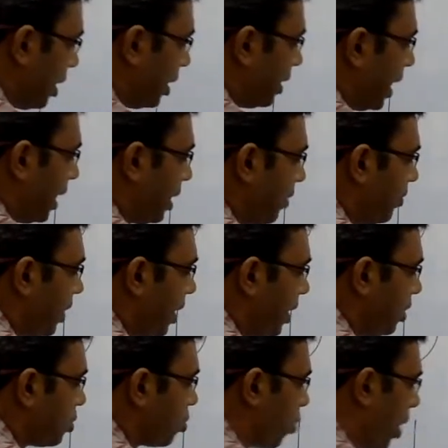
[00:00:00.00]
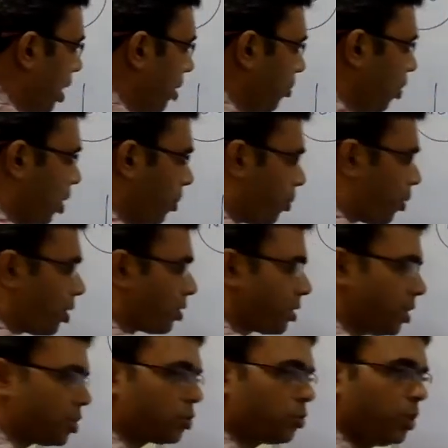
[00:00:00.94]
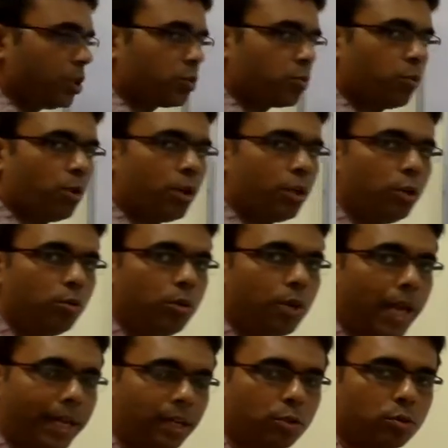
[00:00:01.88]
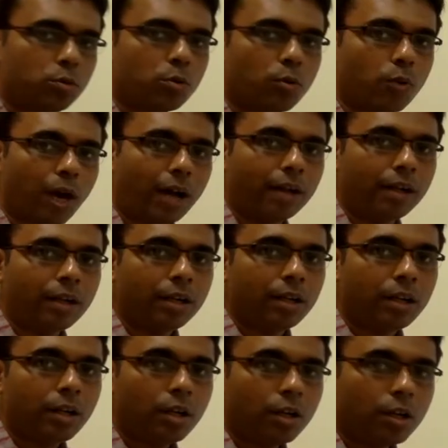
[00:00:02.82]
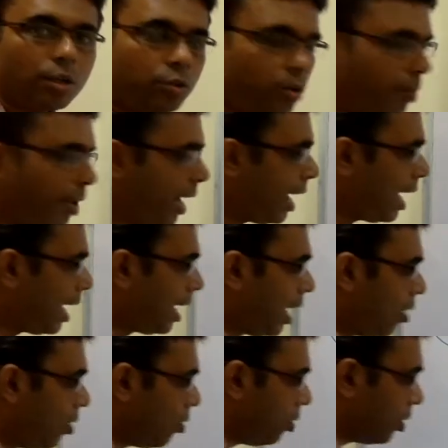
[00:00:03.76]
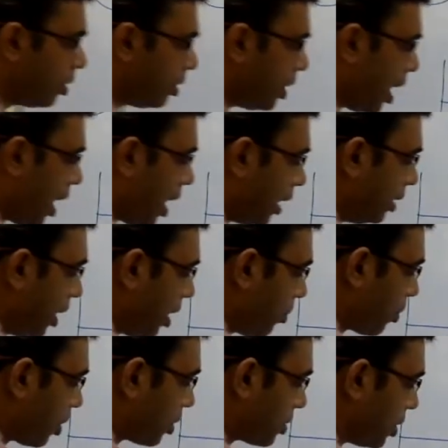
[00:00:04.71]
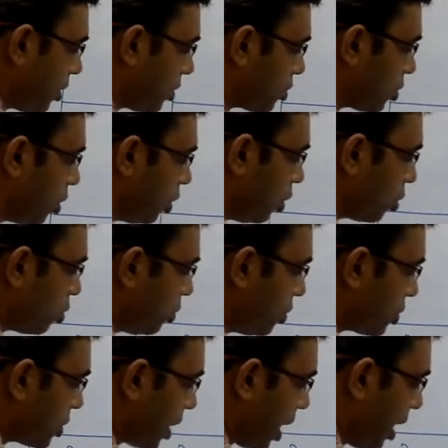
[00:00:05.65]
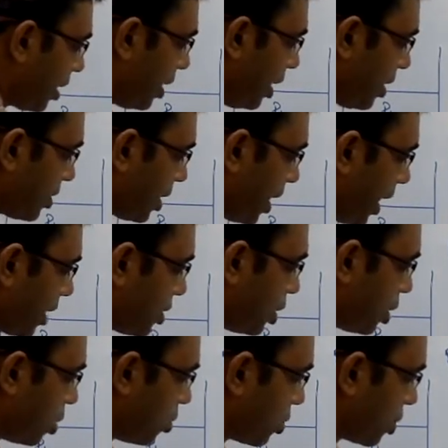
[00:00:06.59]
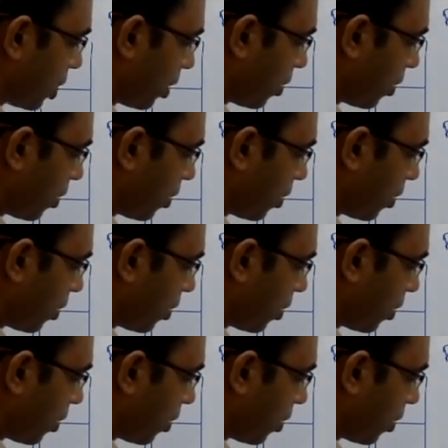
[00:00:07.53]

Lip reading: that if there is one more process which would you like to run, you may allow the other process to start its execution.